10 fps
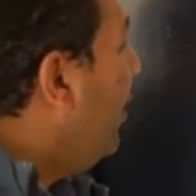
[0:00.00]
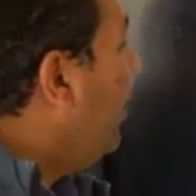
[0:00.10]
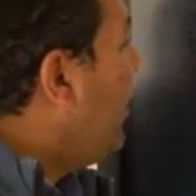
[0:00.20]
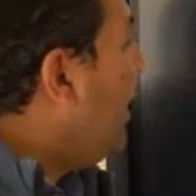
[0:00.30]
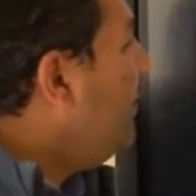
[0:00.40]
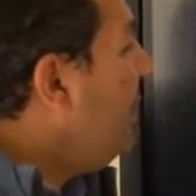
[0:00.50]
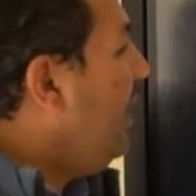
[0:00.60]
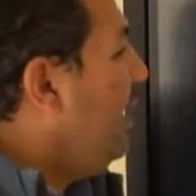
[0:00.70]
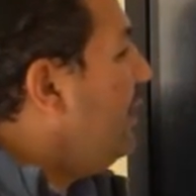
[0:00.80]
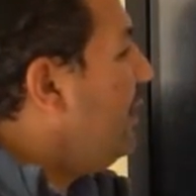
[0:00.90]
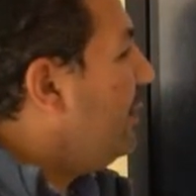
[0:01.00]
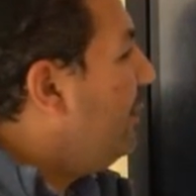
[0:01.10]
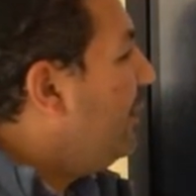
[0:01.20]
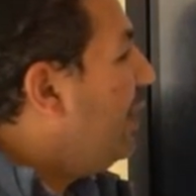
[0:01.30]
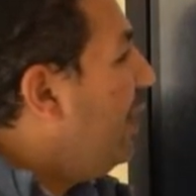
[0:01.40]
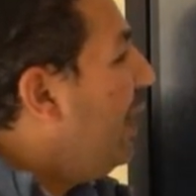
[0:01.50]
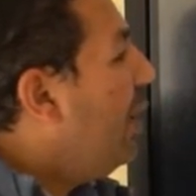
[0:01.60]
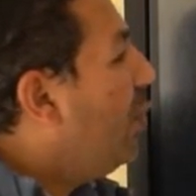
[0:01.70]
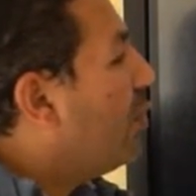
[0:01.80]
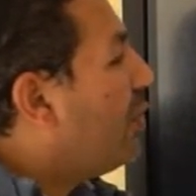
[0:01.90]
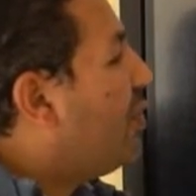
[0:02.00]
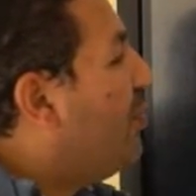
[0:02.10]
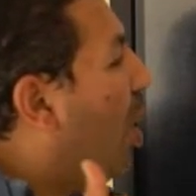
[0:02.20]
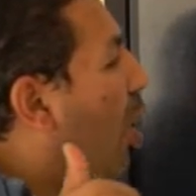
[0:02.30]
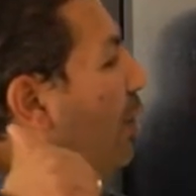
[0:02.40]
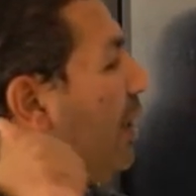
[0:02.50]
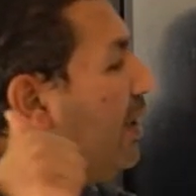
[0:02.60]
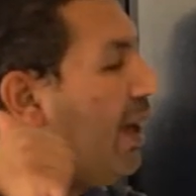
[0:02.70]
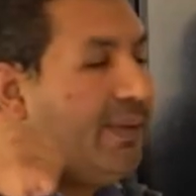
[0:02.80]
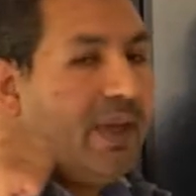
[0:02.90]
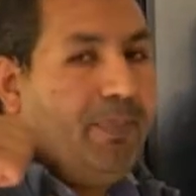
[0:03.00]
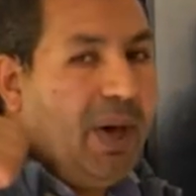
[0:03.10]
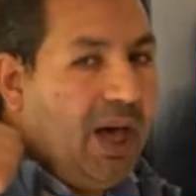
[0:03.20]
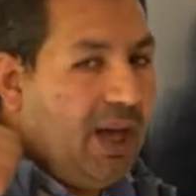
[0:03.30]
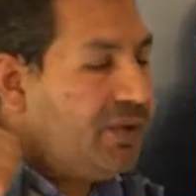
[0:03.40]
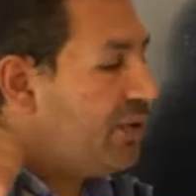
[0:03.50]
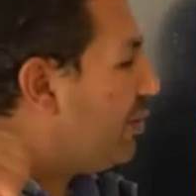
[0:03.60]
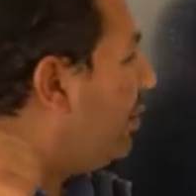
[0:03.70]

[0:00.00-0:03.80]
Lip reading: That means he was smoking in the past,